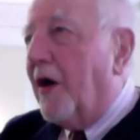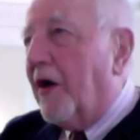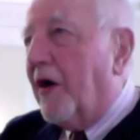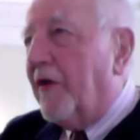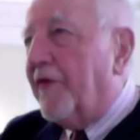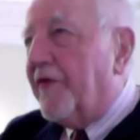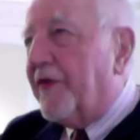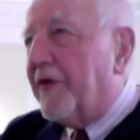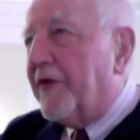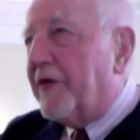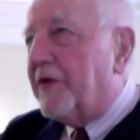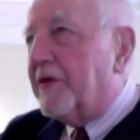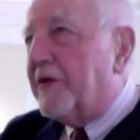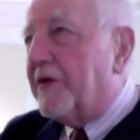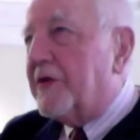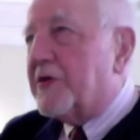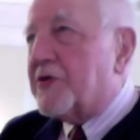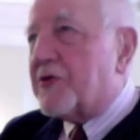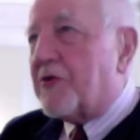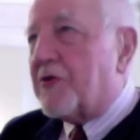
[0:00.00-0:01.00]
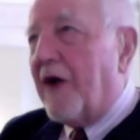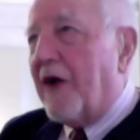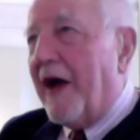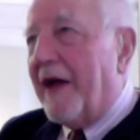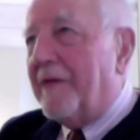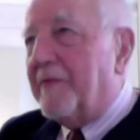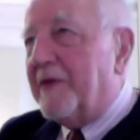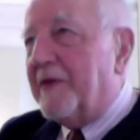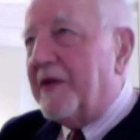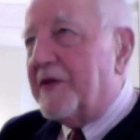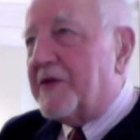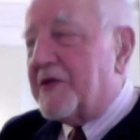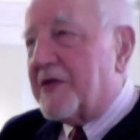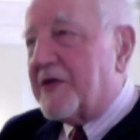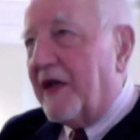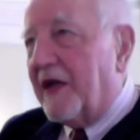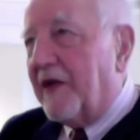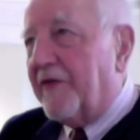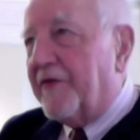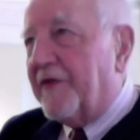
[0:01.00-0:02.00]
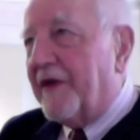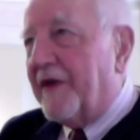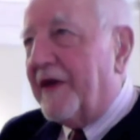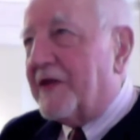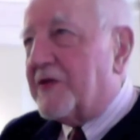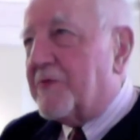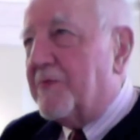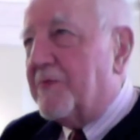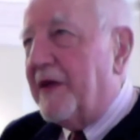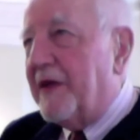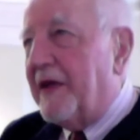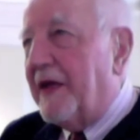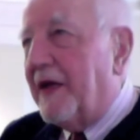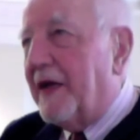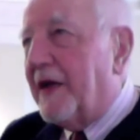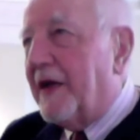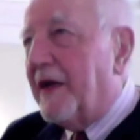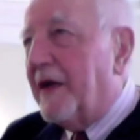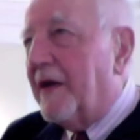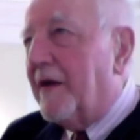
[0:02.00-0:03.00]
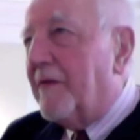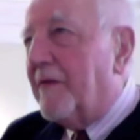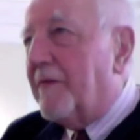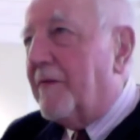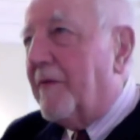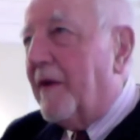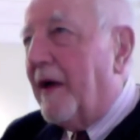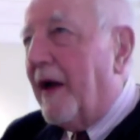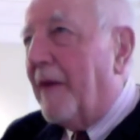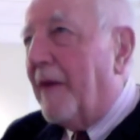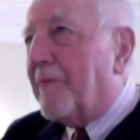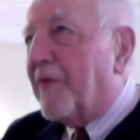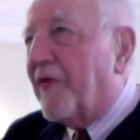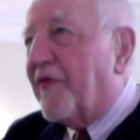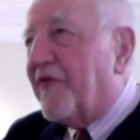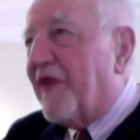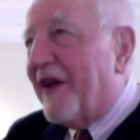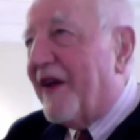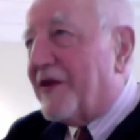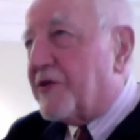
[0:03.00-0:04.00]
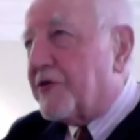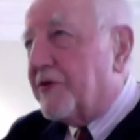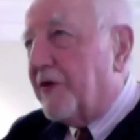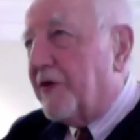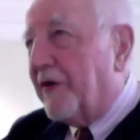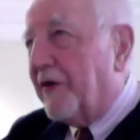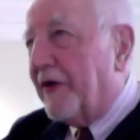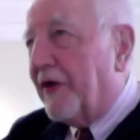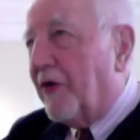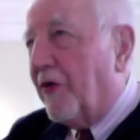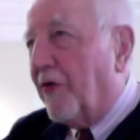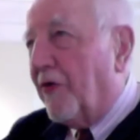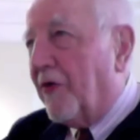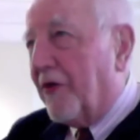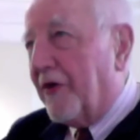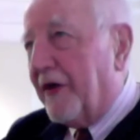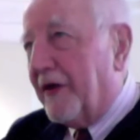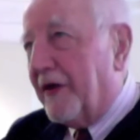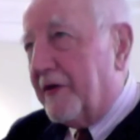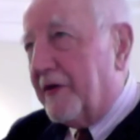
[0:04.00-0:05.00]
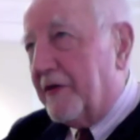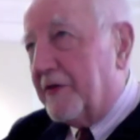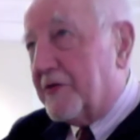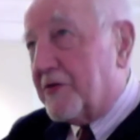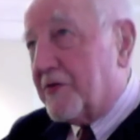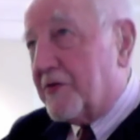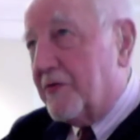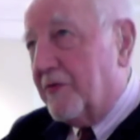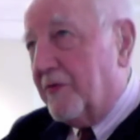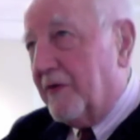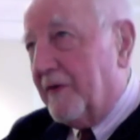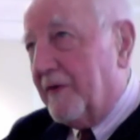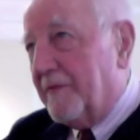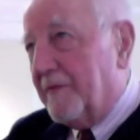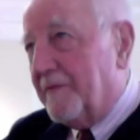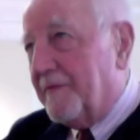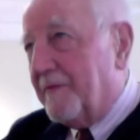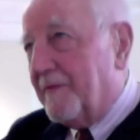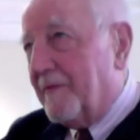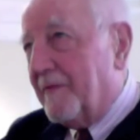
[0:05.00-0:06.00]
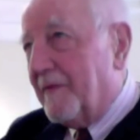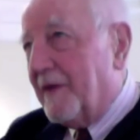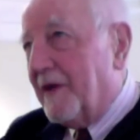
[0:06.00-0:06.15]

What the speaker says: Harvard described itself as being a professionally oriented school.